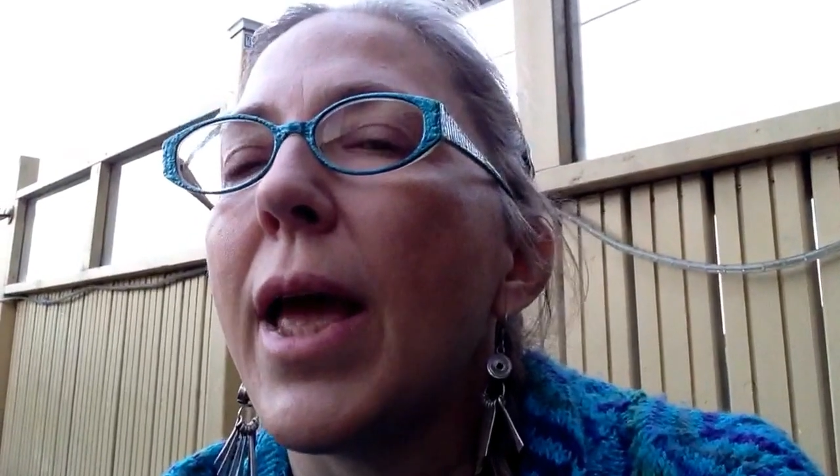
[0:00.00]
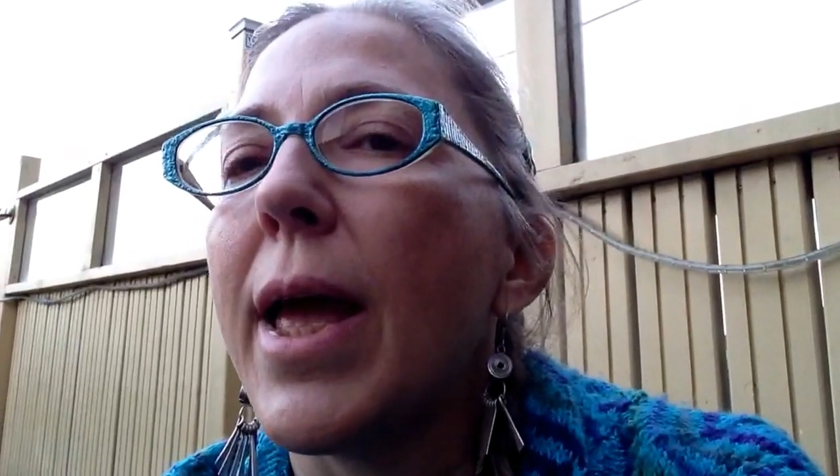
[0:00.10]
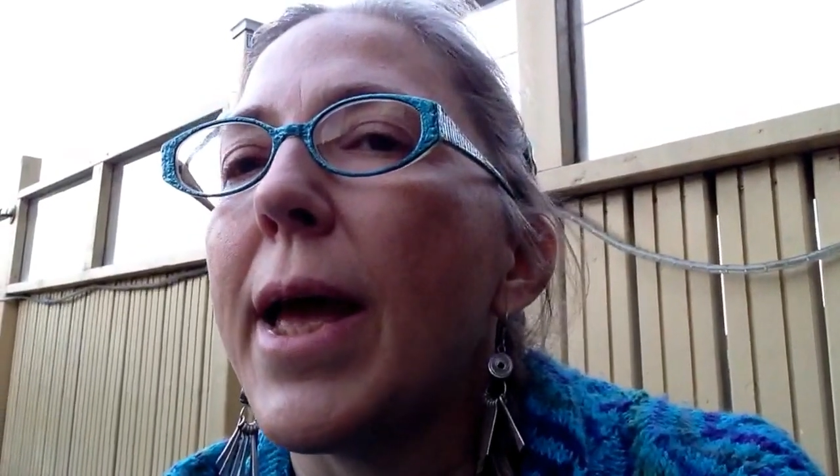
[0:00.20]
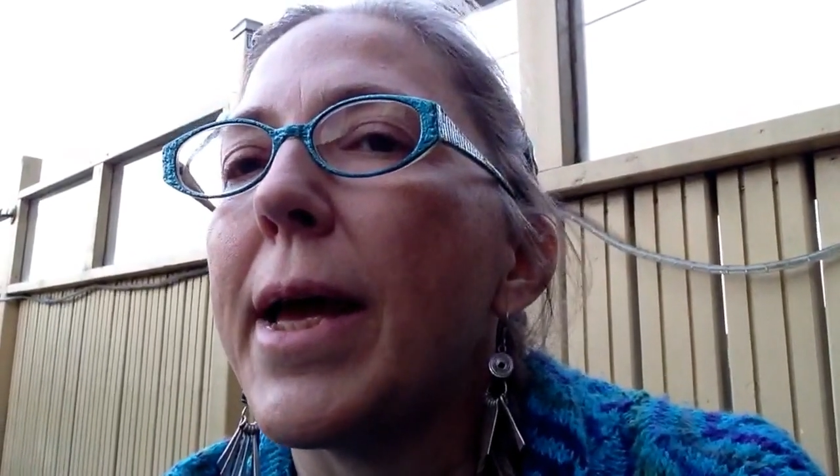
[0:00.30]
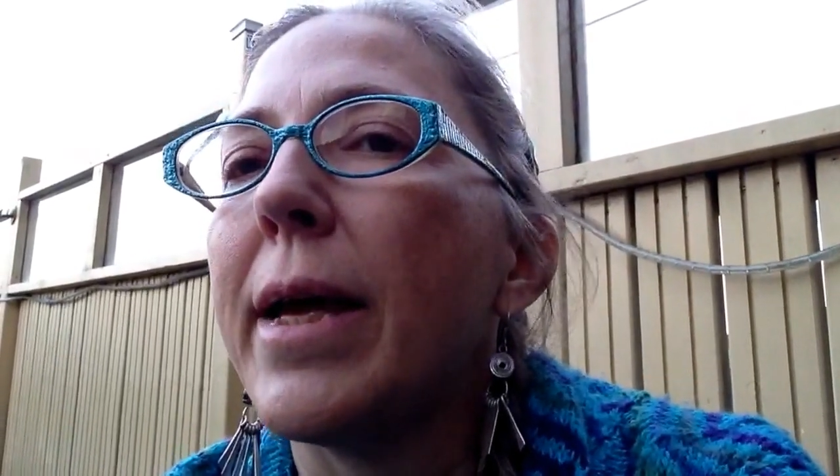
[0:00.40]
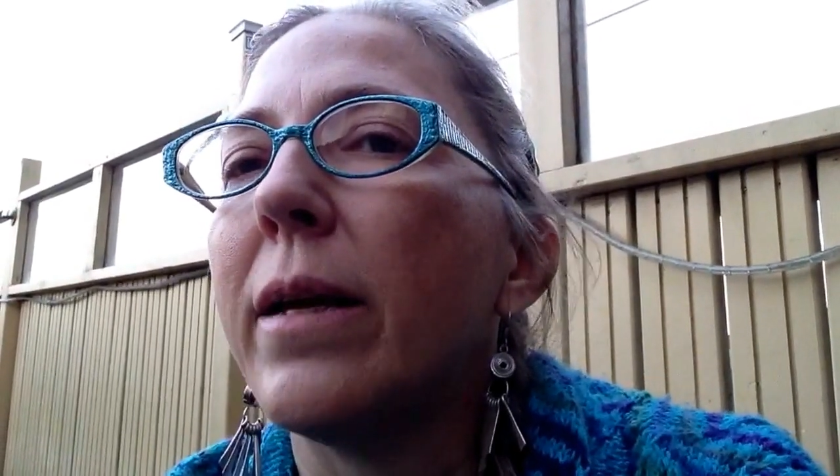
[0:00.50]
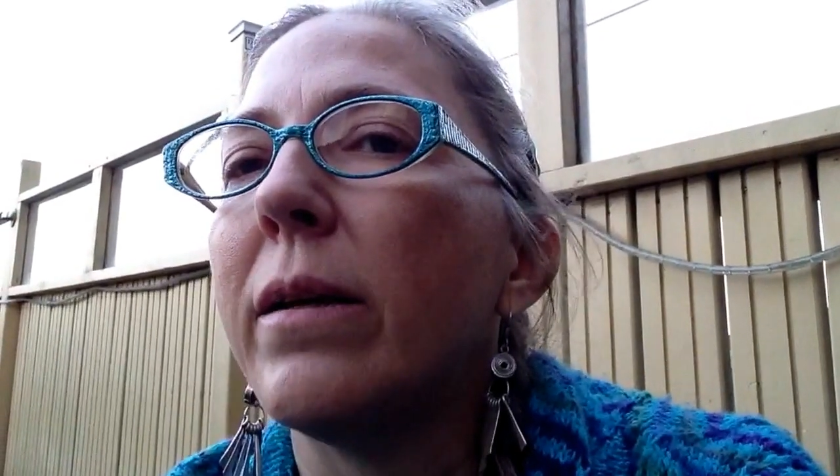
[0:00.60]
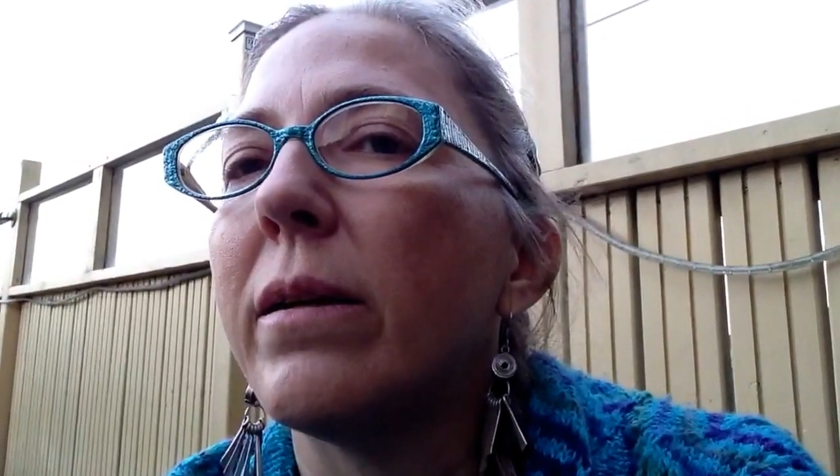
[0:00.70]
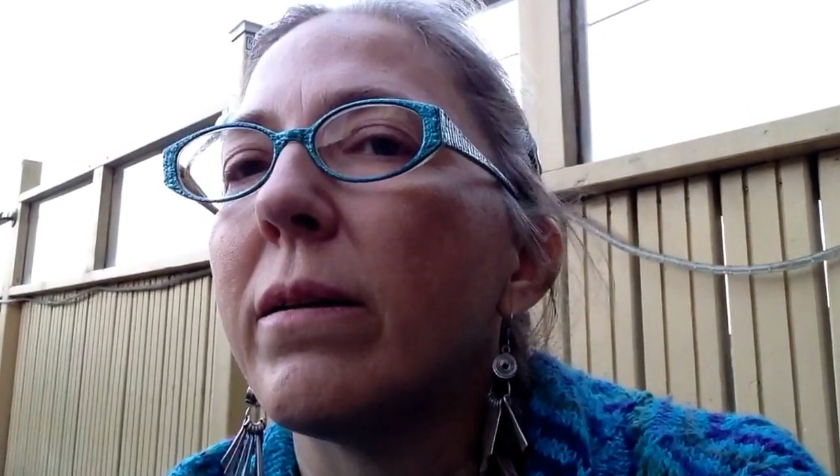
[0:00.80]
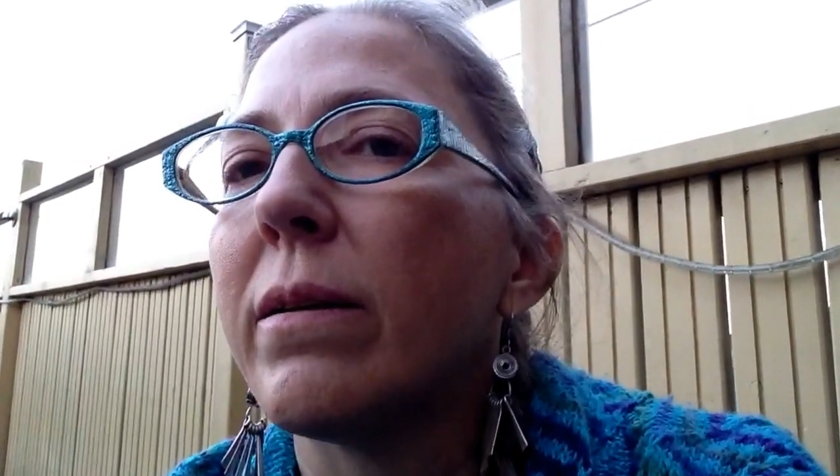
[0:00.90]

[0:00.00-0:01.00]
And